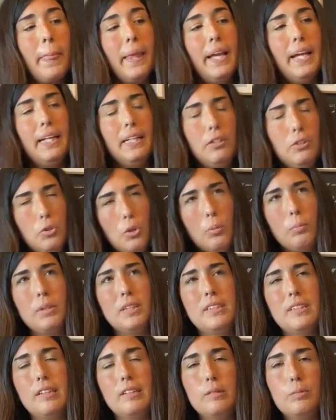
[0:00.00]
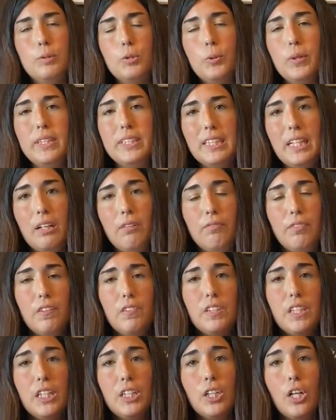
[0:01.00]
It normally sells between $10 and
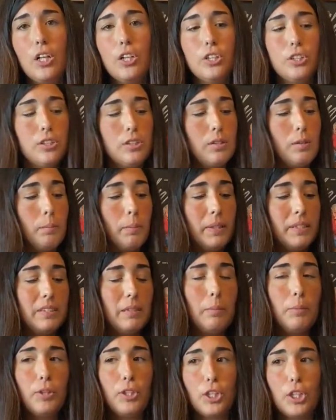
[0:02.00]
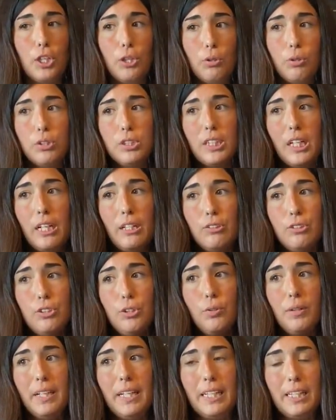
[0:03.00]
$15, but some of the cuter styles you
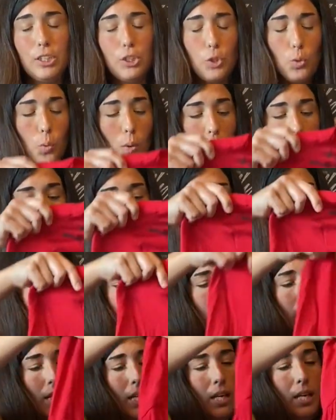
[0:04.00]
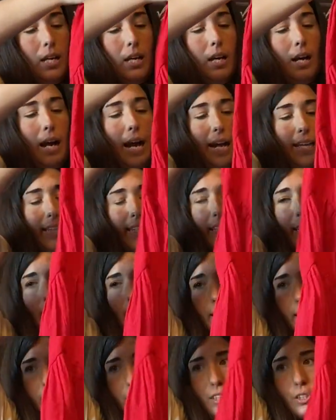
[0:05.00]
can get 20 I think I
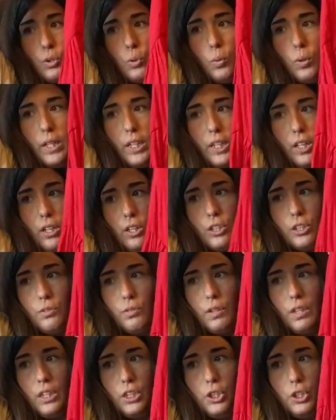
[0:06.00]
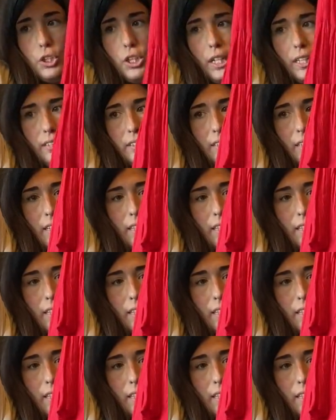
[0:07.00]
can get $20 for this dress.